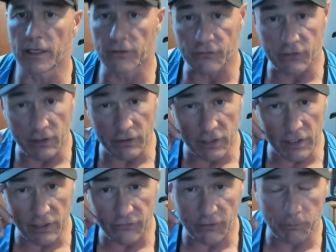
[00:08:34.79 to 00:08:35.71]
it's the
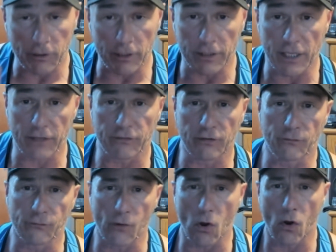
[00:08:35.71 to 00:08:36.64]
discipline that's
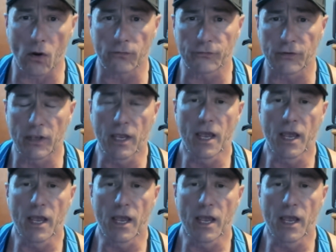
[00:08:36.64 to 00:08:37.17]
involved